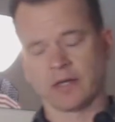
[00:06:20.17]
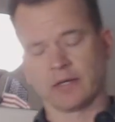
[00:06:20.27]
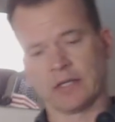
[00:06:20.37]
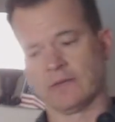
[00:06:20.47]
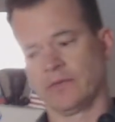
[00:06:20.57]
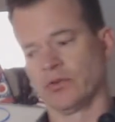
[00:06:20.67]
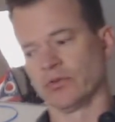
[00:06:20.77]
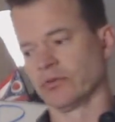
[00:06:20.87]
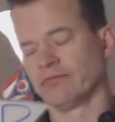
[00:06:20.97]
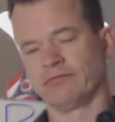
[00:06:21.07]
if
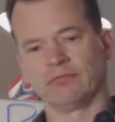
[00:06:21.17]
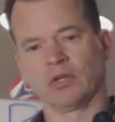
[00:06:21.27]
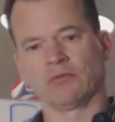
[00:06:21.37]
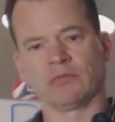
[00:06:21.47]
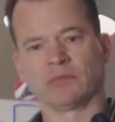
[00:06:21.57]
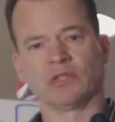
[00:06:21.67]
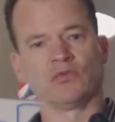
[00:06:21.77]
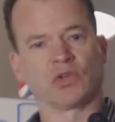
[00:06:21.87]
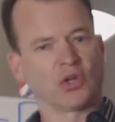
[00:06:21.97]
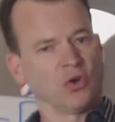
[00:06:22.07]
you're maybe doing
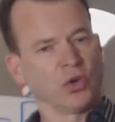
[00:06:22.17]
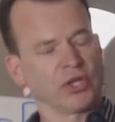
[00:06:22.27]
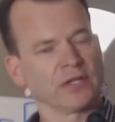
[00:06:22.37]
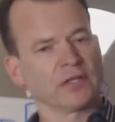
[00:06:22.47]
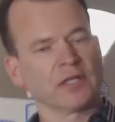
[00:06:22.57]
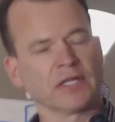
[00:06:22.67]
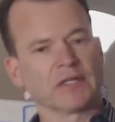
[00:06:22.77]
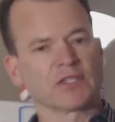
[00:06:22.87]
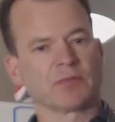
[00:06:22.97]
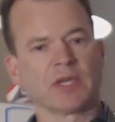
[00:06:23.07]
co-working
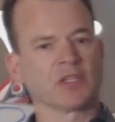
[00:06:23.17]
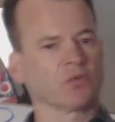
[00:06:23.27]
space,